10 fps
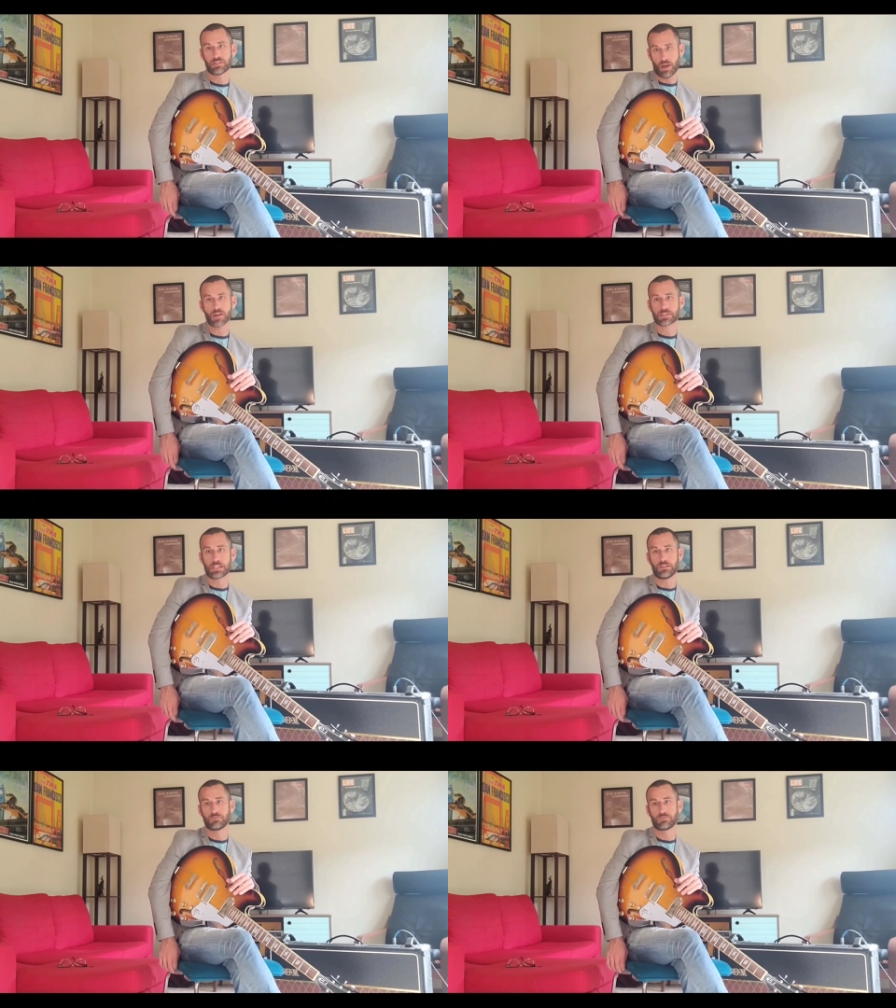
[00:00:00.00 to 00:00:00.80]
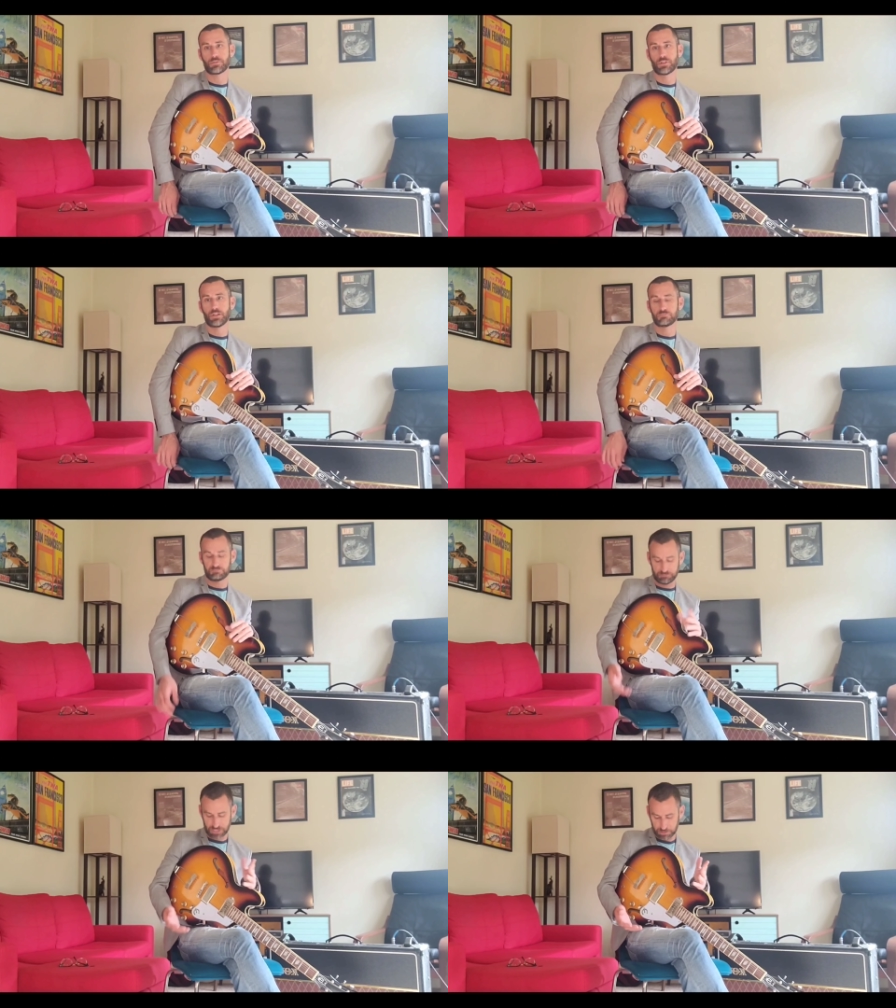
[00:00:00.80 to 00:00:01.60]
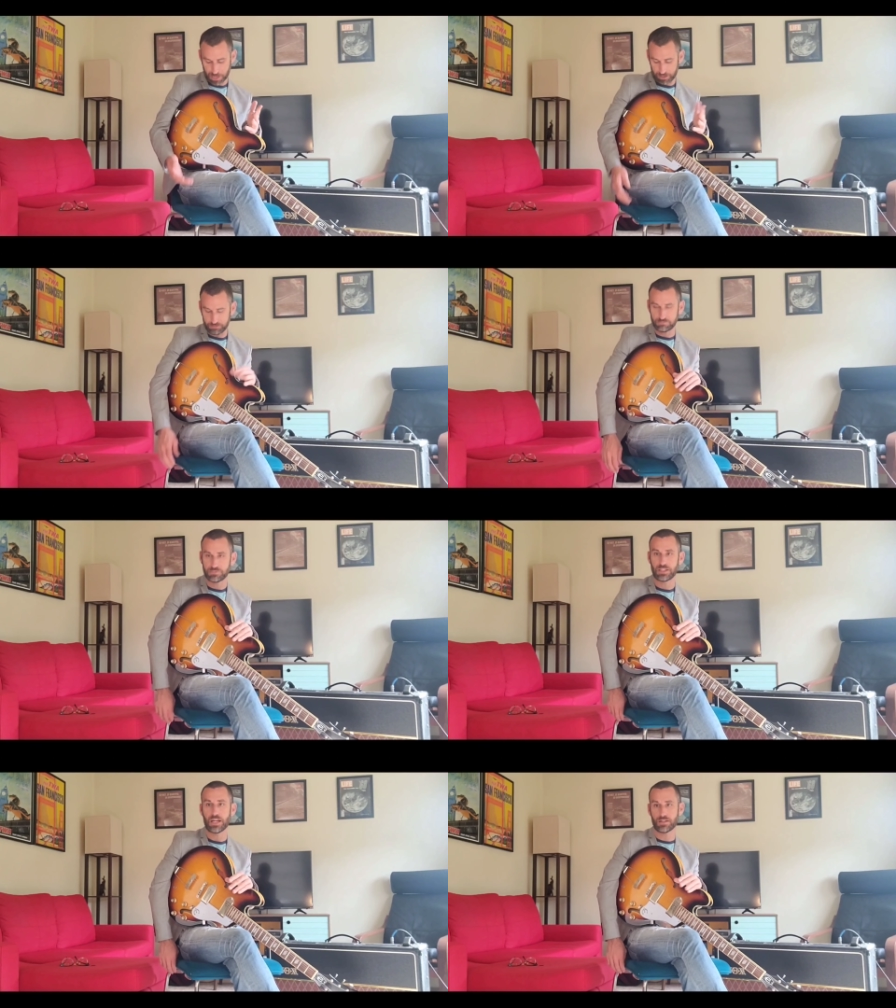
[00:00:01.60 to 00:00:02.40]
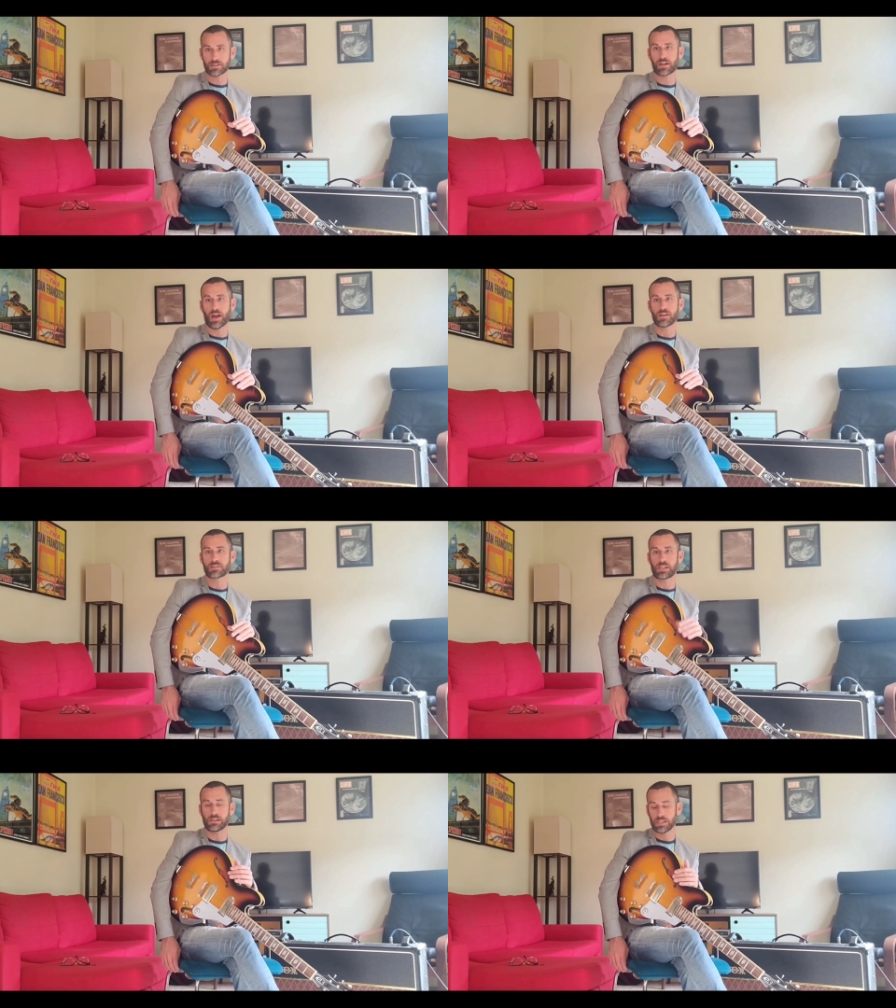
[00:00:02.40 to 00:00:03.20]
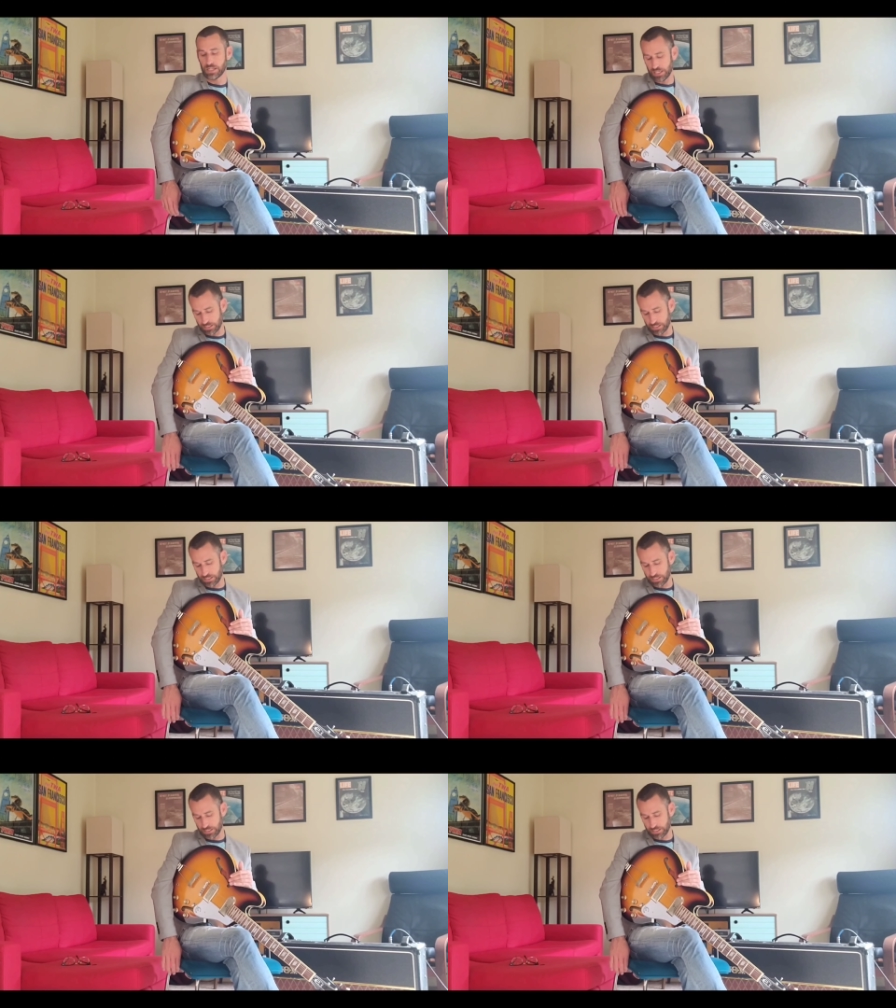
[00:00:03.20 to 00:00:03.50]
It's a husky. Think about it. It's like a husky.